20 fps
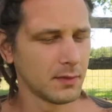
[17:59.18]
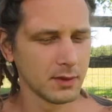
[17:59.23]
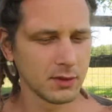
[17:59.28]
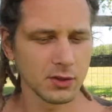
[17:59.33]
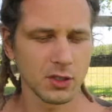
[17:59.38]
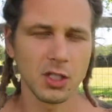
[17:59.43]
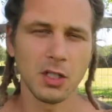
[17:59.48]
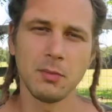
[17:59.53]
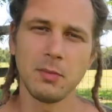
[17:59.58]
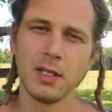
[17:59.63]

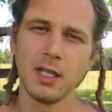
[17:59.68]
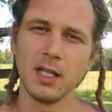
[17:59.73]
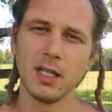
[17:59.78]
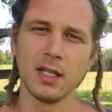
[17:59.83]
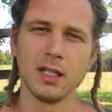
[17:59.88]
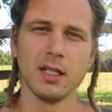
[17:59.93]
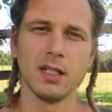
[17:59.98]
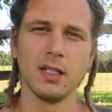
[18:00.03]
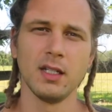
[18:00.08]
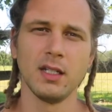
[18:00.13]
It's going to be
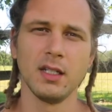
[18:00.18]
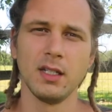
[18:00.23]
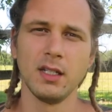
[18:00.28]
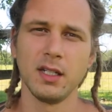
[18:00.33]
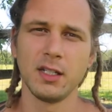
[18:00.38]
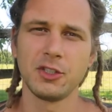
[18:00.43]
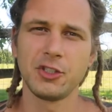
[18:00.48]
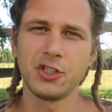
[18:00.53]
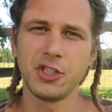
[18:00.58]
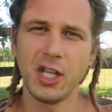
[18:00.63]
a
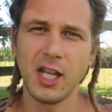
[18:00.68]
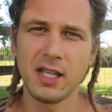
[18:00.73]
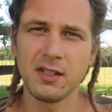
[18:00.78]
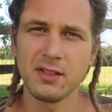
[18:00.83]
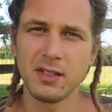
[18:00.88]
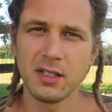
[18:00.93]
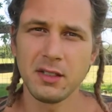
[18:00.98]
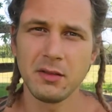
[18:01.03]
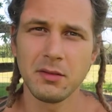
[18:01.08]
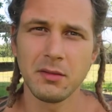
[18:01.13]
a
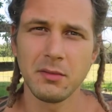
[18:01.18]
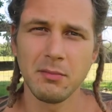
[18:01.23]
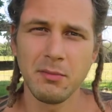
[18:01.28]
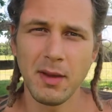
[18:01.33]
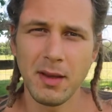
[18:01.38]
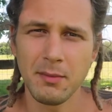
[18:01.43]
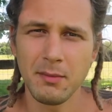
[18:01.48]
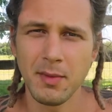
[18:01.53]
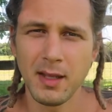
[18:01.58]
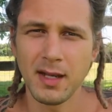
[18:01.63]
chanting
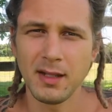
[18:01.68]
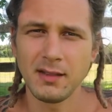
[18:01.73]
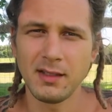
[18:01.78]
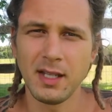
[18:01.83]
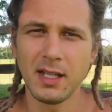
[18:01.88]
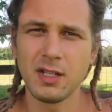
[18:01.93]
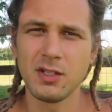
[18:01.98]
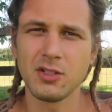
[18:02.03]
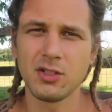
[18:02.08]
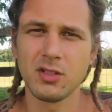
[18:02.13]
me
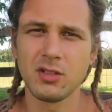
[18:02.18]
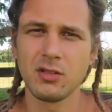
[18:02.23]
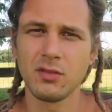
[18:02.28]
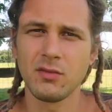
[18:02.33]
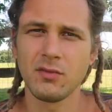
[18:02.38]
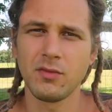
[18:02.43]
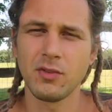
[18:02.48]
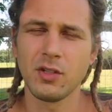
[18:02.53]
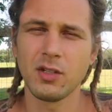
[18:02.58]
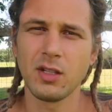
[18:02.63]

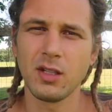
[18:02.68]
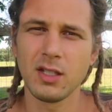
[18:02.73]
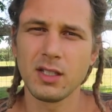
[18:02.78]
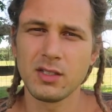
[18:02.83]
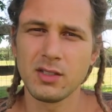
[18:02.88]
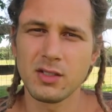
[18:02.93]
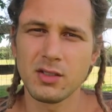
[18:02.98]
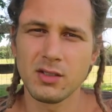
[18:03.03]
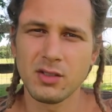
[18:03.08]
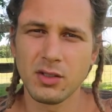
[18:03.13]
meditation for you to
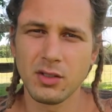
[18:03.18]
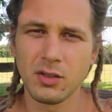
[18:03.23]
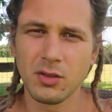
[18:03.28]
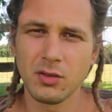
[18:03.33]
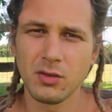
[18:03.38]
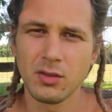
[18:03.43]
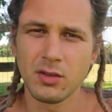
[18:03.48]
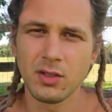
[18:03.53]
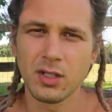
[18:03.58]
listen to.